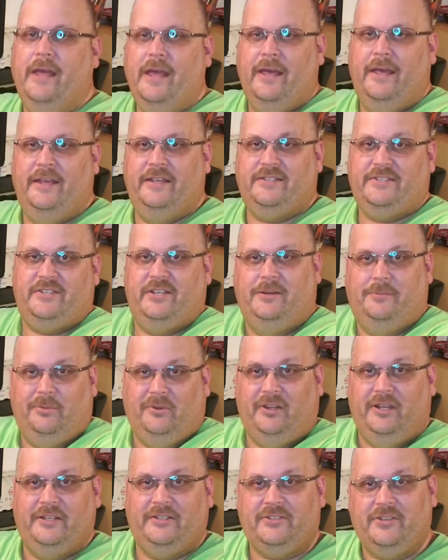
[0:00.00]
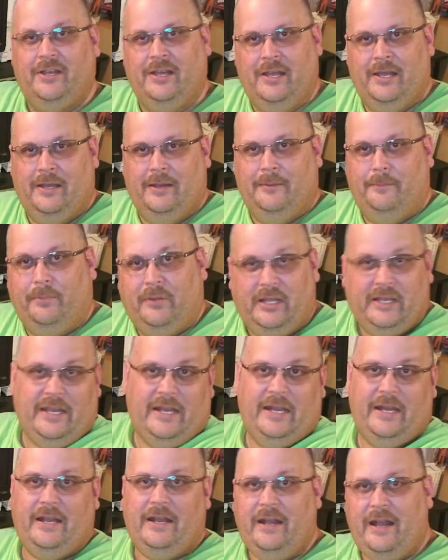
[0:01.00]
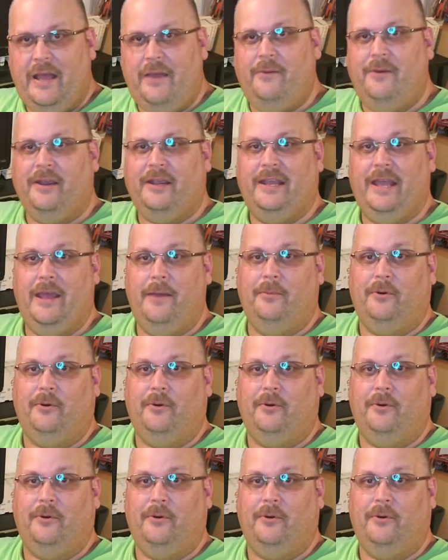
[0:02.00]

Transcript: simple as plugging in a network cable.